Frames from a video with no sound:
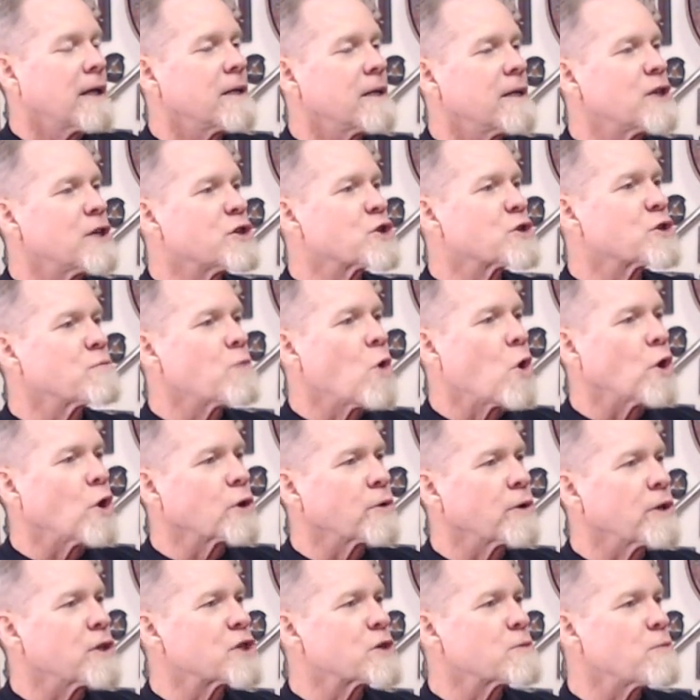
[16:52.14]
It's
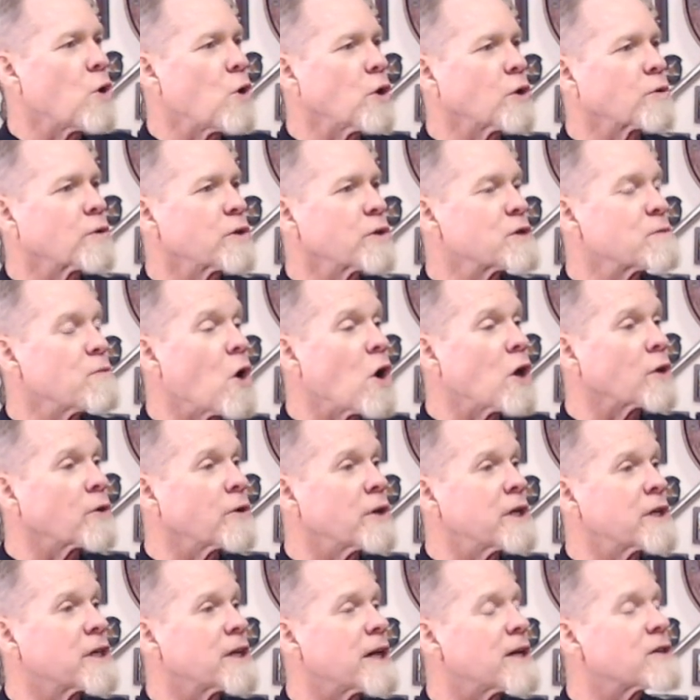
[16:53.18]
smoldering, smoldering,
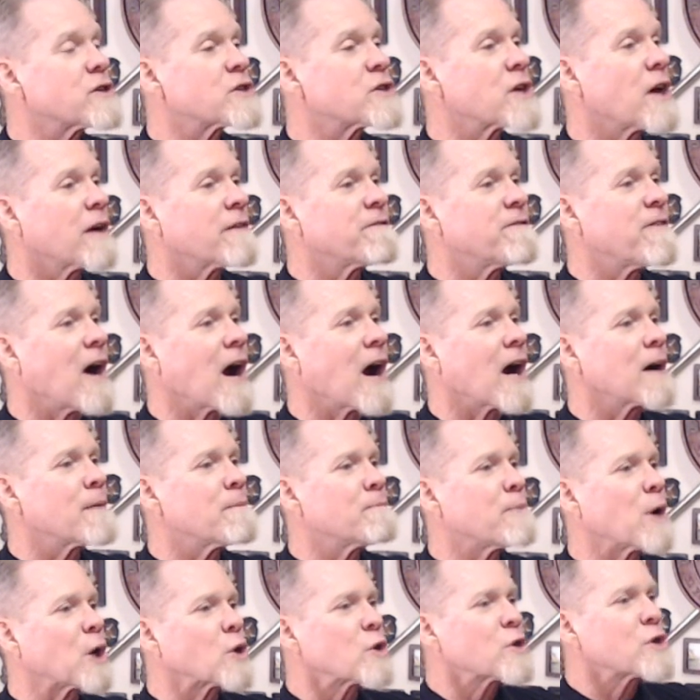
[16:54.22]
smoldering, catches on fire,
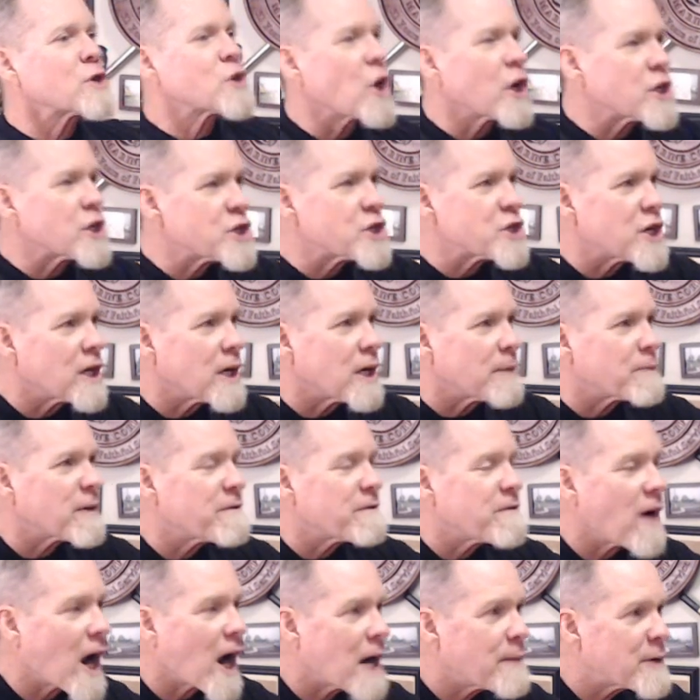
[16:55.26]
burns our shit up. The
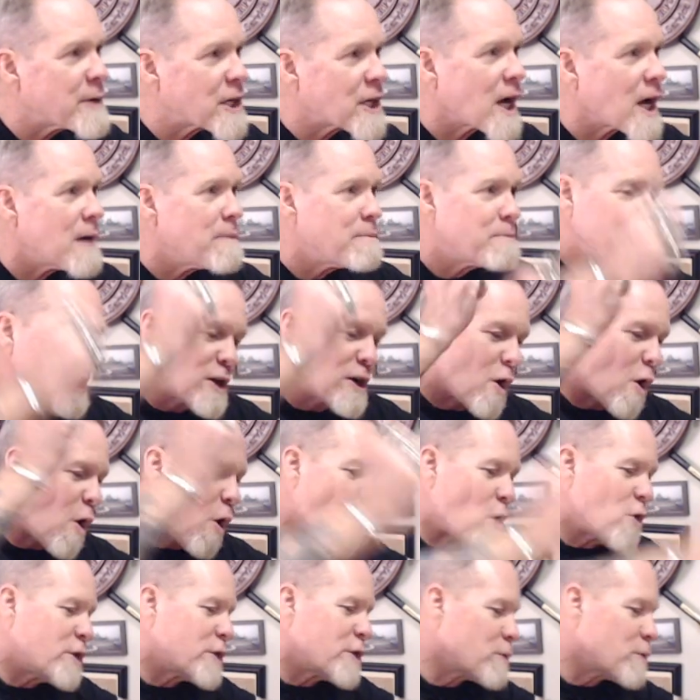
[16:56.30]
firemen come beat a
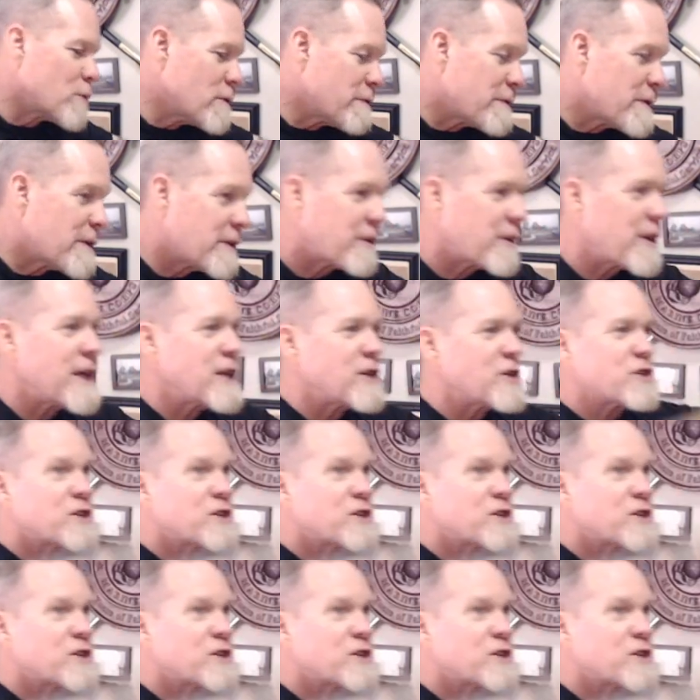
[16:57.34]
hole in the roof of the thing and